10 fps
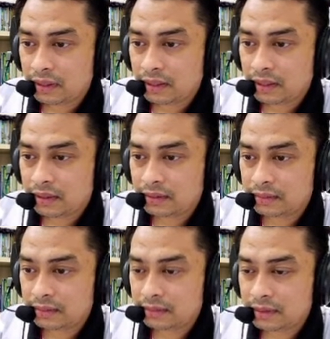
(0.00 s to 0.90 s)

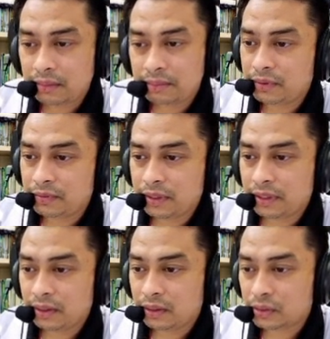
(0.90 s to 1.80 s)
yeah,
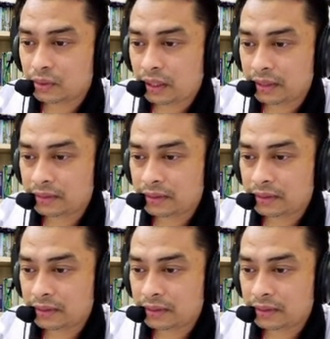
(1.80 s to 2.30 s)
50 also,